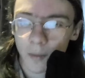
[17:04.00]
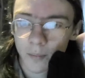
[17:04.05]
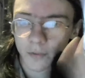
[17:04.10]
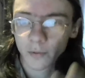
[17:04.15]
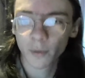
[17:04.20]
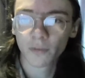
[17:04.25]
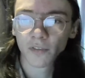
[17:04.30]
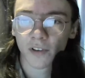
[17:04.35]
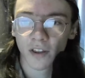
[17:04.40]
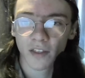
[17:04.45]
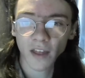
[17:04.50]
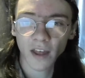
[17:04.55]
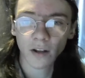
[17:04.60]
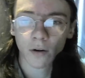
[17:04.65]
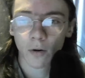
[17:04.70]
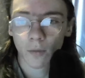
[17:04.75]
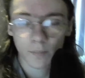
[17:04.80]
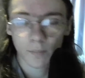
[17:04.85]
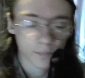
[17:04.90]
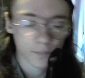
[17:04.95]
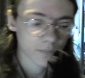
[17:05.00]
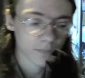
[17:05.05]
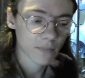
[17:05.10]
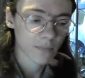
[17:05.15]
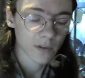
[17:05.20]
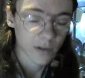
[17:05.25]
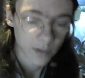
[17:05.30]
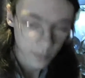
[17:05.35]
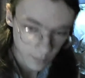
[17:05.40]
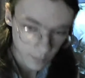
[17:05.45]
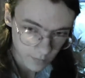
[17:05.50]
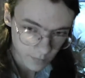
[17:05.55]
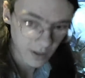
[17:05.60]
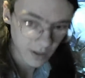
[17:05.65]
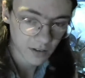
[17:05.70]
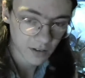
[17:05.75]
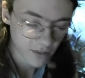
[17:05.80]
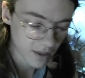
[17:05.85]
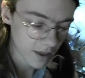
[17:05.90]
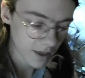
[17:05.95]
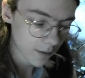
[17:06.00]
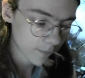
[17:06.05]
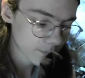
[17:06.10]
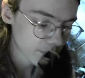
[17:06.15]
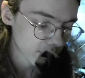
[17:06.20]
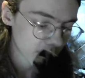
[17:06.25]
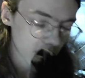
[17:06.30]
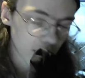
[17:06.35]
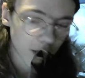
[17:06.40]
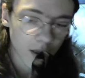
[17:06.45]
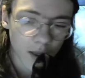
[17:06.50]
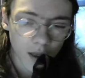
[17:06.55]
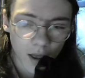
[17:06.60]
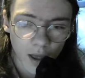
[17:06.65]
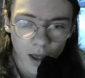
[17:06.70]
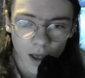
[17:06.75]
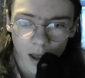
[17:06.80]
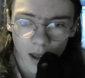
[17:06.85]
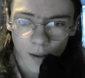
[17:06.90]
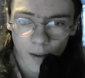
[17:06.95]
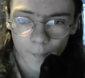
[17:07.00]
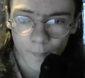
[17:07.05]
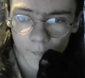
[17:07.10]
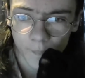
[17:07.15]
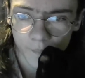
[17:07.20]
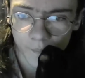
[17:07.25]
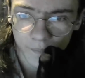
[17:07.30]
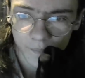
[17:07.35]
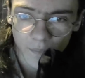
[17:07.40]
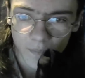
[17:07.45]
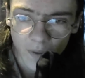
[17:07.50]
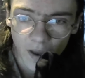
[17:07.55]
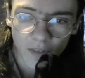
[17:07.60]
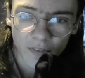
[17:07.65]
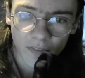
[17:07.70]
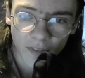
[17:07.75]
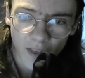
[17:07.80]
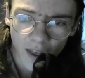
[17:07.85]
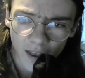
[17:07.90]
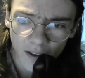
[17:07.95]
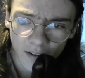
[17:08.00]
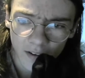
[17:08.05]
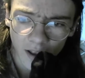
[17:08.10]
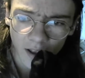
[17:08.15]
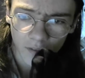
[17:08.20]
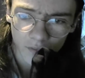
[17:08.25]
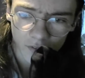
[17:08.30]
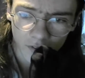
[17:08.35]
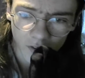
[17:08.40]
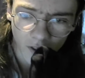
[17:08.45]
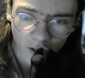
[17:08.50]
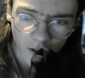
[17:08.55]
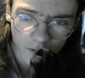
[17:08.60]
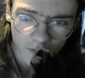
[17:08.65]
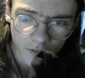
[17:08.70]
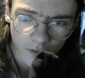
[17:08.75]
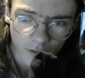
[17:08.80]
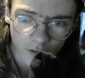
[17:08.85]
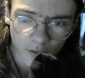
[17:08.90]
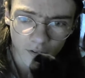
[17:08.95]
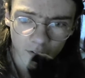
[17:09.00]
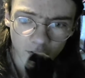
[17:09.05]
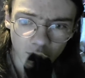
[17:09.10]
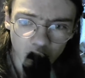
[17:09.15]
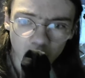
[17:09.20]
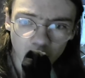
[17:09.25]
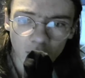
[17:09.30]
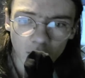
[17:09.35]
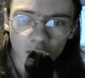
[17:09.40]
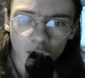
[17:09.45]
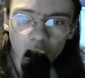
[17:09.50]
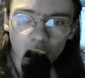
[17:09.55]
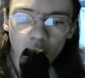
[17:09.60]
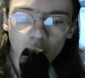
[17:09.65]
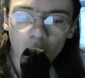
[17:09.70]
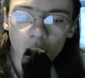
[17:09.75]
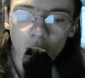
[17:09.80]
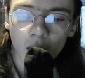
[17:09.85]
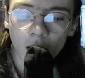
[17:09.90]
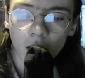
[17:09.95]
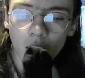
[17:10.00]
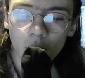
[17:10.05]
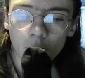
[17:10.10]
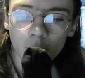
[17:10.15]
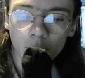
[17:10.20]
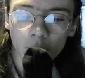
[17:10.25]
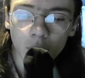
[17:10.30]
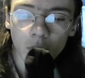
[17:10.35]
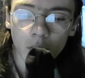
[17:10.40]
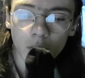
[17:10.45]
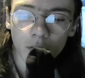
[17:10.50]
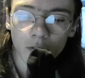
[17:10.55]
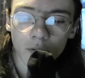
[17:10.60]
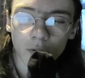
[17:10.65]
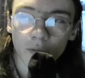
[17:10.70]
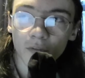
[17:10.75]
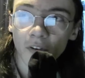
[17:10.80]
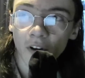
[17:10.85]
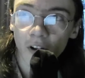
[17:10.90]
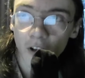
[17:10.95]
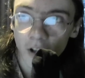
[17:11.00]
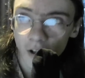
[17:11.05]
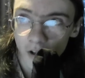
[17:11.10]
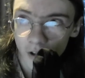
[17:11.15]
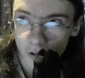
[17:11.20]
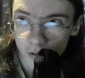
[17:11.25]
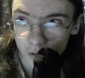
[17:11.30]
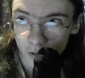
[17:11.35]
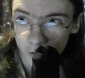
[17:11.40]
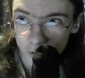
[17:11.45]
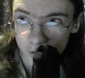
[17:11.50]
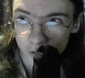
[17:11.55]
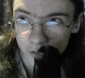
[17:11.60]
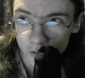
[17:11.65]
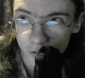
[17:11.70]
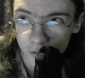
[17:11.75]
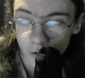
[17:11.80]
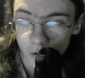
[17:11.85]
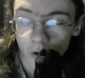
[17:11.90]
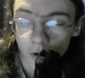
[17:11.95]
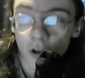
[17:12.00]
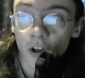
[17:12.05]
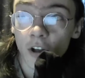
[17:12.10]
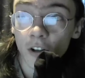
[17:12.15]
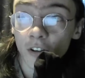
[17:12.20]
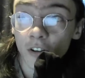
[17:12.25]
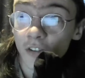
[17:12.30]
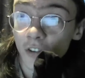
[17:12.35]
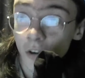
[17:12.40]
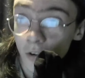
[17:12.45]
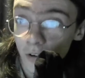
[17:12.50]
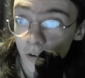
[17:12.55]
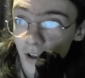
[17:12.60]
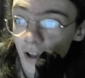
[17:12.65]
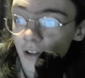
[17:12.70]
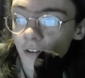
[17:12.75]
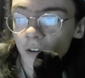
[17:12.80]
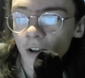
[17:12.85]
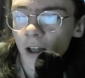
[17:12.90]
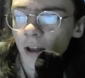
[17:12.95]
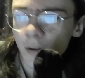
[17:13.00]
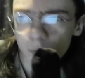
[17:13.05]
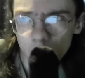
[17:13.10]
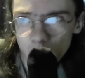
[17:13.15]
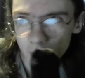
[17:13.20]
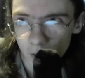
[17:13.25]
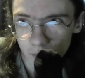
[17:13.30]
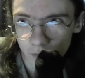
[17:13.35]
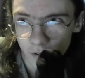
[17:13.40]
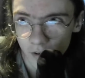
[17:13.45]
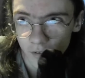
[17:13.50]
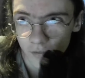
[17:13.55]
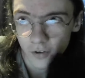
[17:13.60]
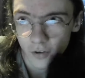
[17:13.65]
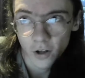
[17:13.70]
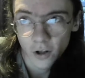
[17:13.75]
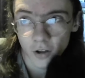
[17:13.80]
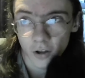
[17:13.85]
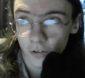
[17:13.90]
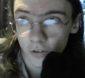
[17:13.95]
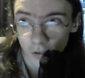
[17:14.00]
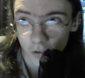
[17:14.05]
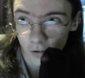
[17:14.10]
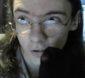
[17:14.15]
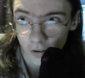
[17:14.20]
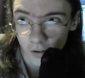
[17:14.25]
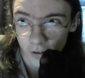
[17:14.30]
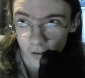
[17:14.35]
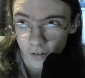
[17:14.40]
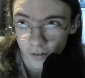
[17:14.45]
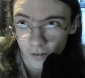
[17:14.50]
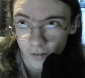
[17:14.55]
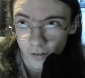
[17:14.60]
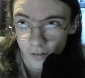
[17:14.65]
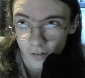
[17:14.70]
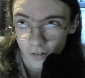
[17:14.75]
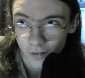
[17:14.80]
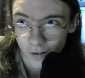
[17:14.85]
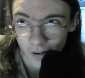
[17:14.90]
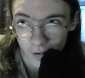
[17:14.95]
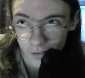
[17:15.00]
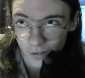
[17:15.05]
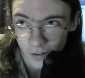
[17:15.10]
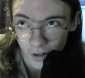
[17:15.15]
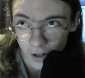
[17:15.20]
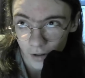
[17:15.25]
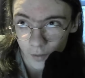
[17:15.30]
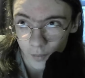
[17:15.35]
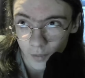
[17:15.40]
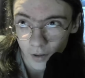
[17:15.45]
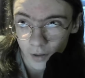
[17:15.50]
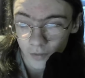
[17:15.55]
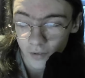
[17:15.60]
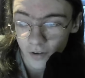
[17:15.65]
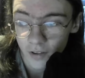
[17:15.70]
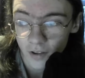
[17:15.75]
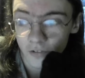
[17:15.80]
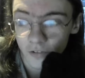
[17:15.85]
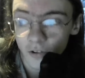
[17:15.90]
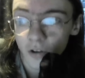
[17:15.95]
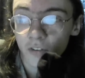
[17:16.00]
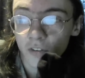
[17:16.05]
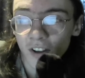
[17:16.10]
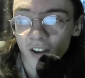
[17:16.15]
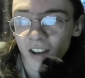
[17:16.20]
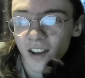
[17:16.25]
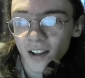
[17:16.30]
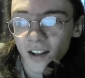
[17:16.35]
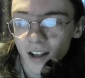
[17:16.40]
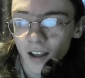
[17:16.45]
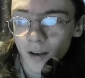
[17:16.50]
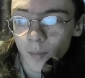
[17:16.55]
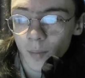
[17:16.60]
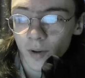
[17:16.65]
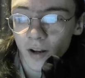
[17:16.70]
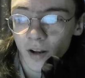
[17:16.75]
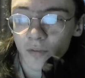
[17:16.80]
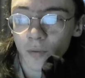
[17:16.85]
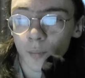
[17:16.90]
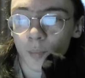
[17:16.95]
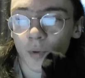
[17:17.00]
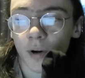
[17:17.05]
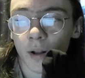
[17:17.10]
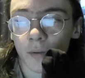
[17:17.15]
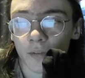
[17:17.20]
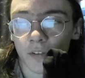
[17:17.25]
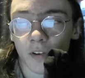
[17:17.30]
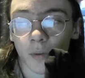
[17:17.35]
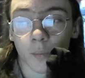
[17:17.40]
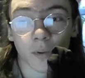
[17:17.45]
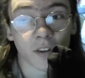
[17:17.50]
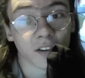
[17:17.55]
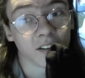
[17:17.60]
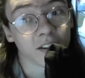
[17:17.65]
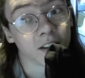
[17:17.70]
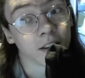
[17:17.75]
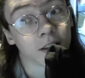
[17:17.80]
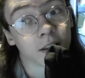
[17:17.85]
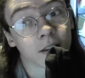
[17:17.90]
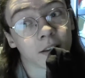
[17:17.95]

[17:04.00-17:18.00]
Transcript: so obviously they're not linked there. And then I've started going through Werner Herzog's, or Herzog. I don't know how you pronounce it. Werner Herzog. I don't know how you pronounce it. There's no T in it, but everyone pronounces it with a T.